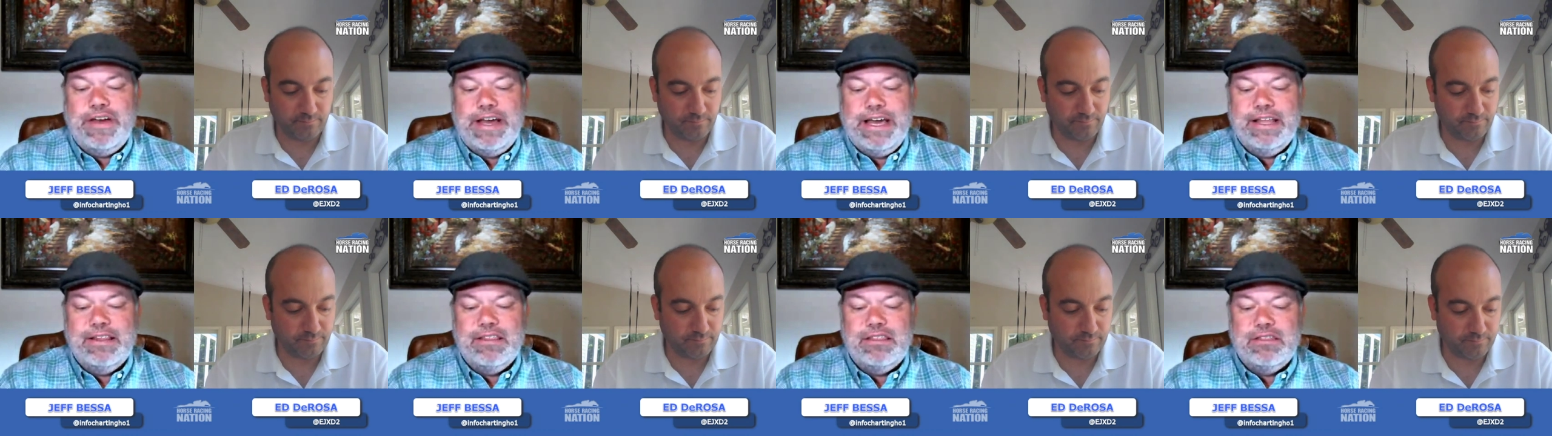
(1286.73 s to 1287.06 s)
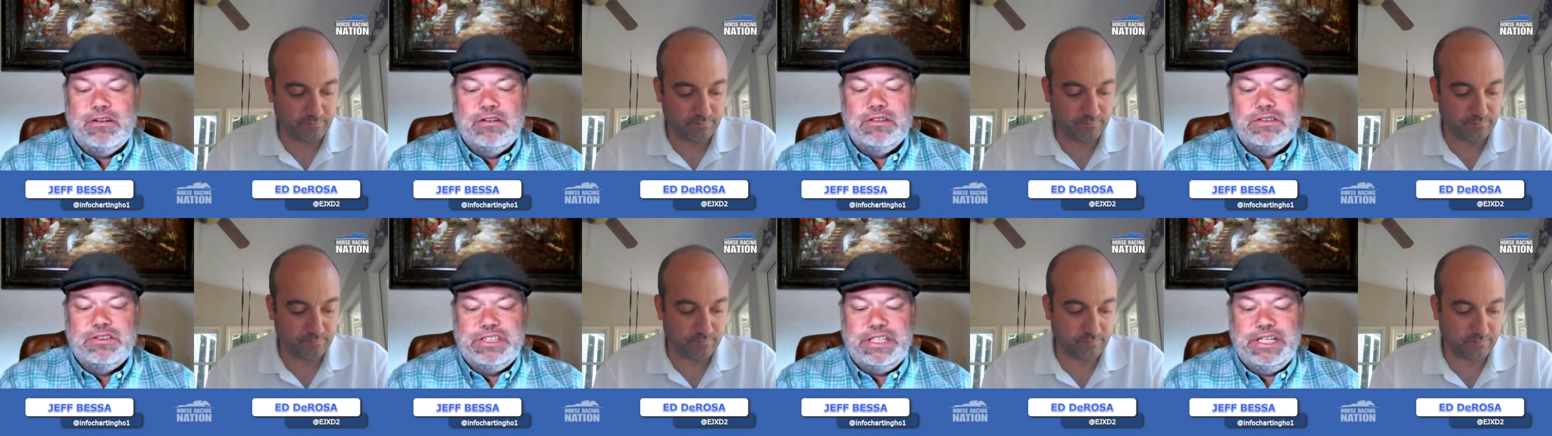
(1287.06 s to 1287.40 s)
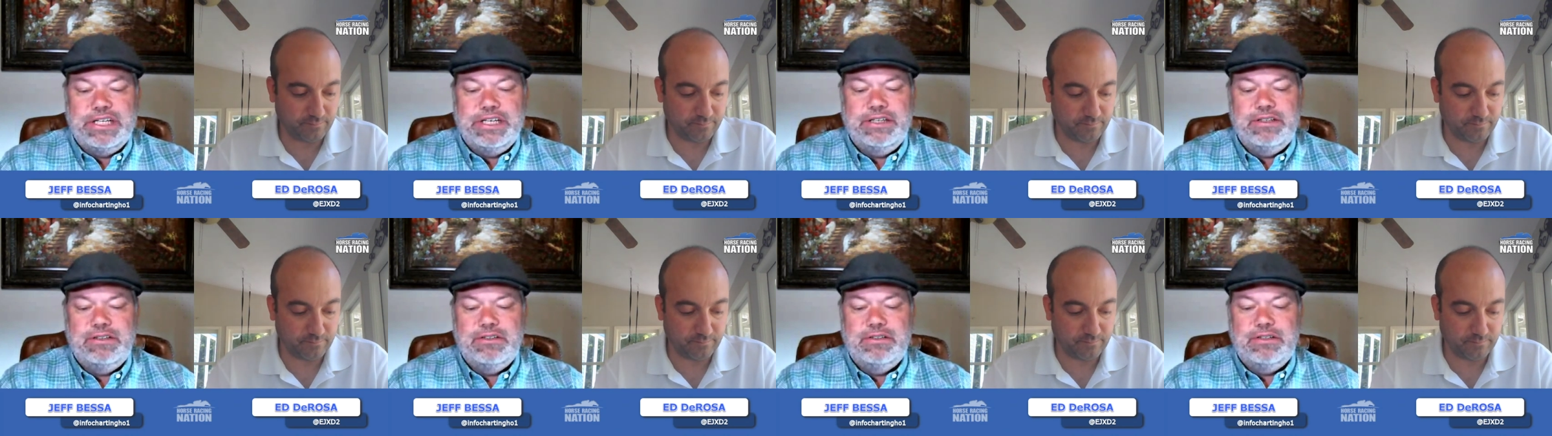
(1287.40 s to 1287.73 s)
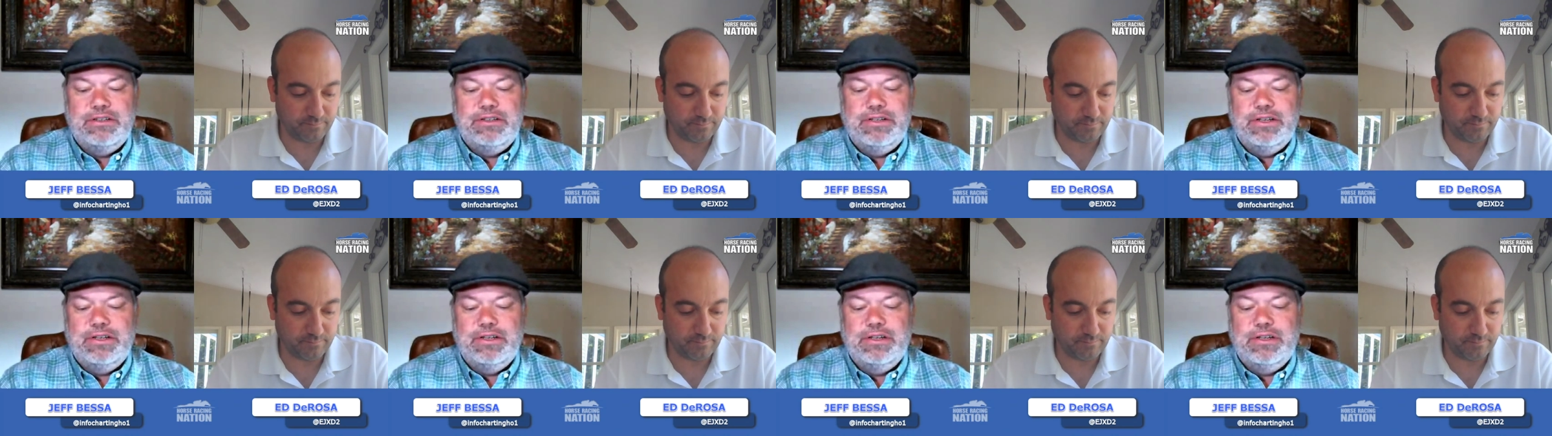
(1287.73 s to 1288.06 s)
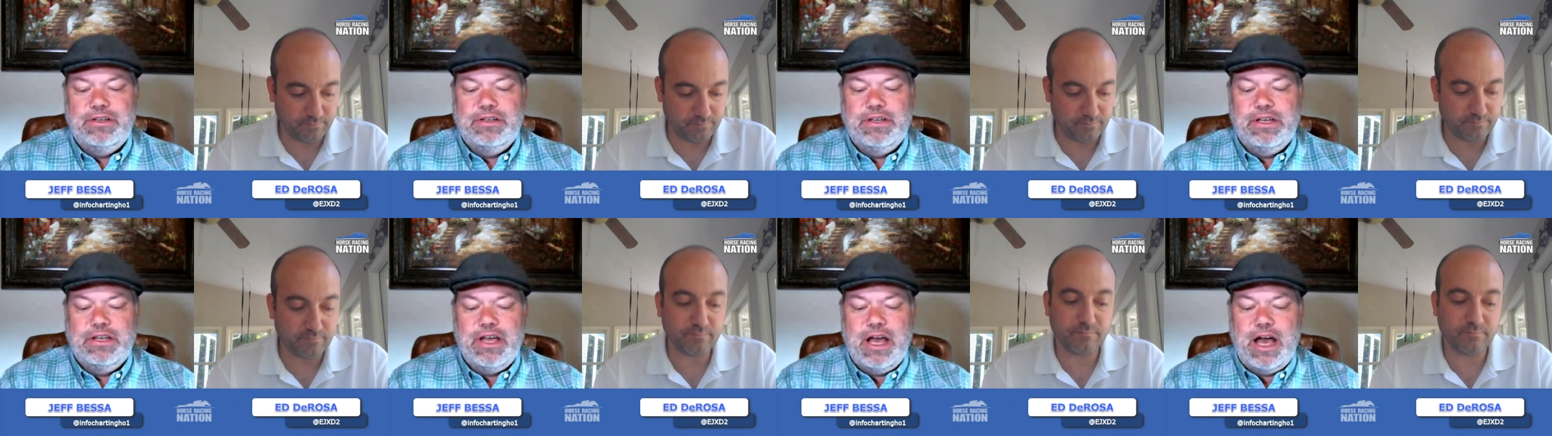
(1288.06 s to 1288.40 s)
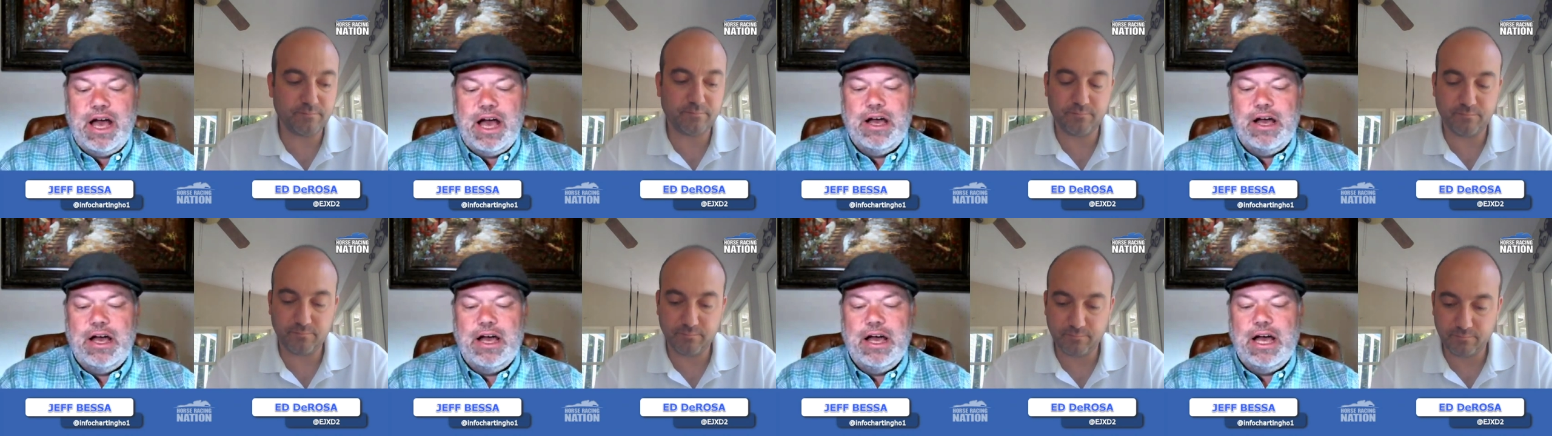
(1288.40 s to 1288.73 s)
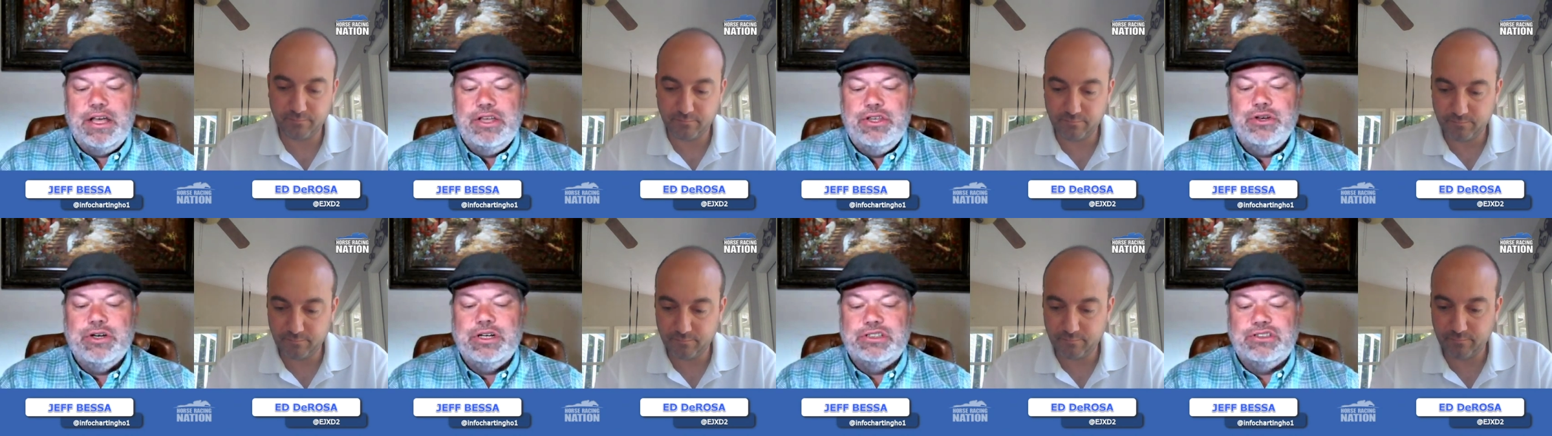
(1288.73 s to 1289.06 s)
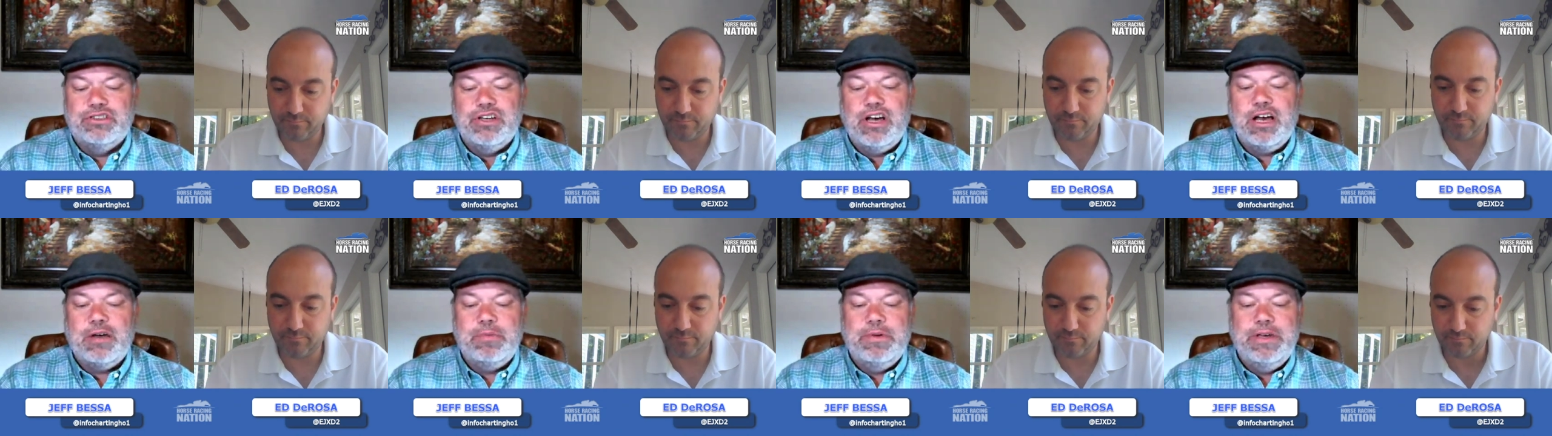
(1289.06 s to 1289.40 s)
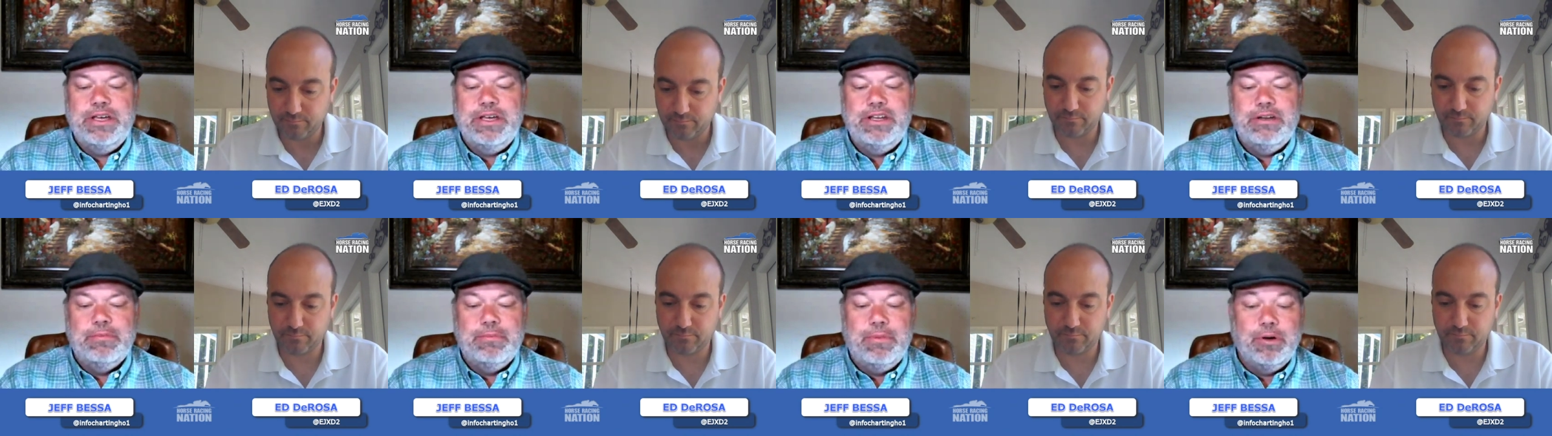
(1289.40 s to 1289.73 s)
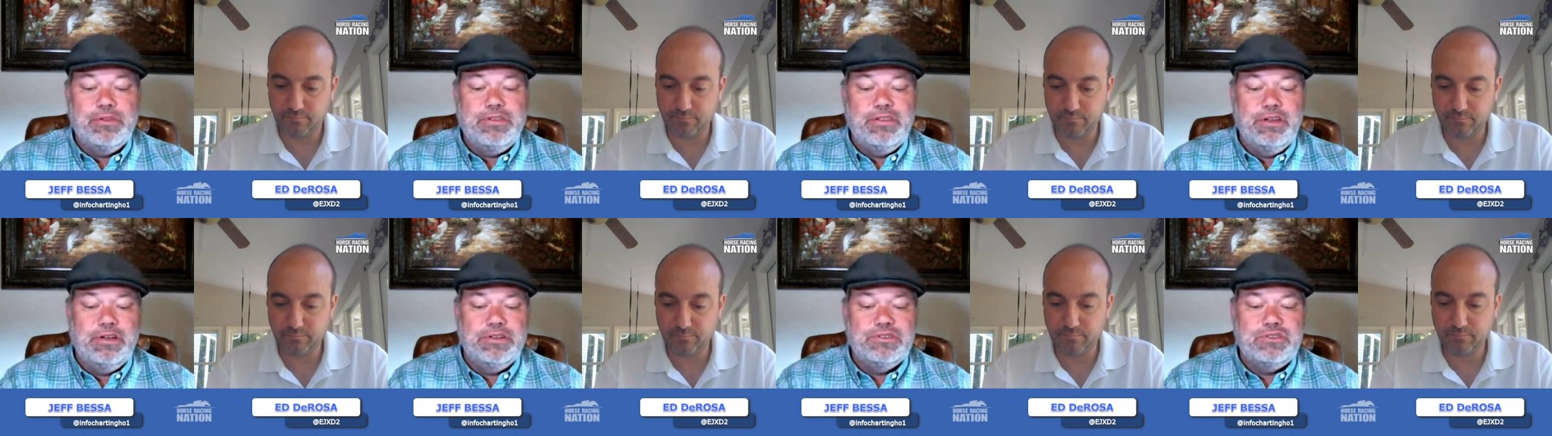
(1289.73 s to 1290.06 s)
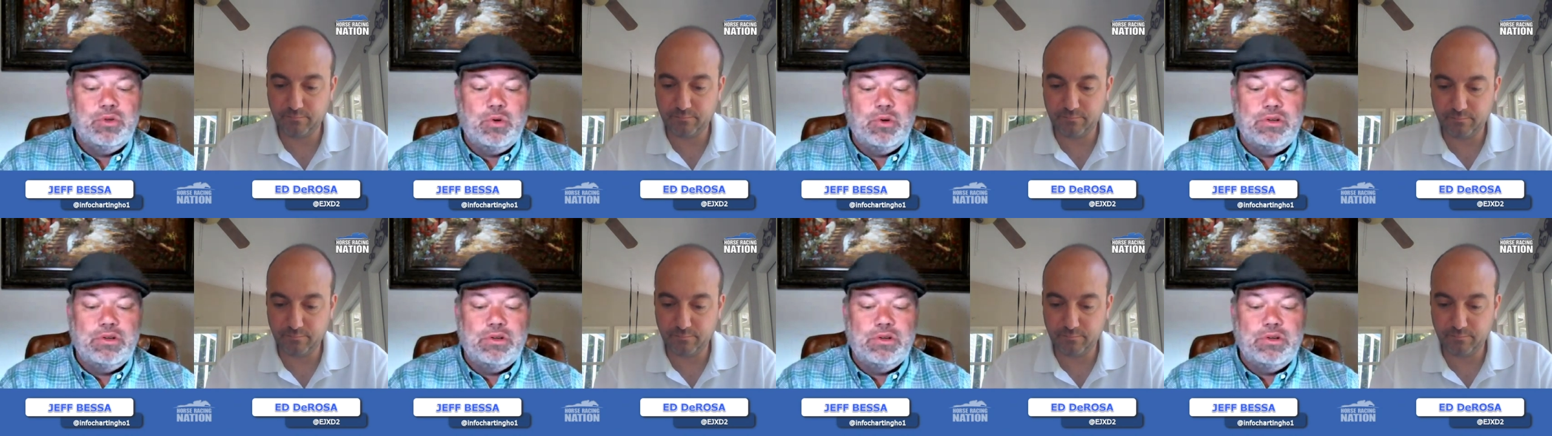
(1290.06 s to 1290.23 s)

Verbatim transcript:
Speaker 1: and 13. You could talk me into both those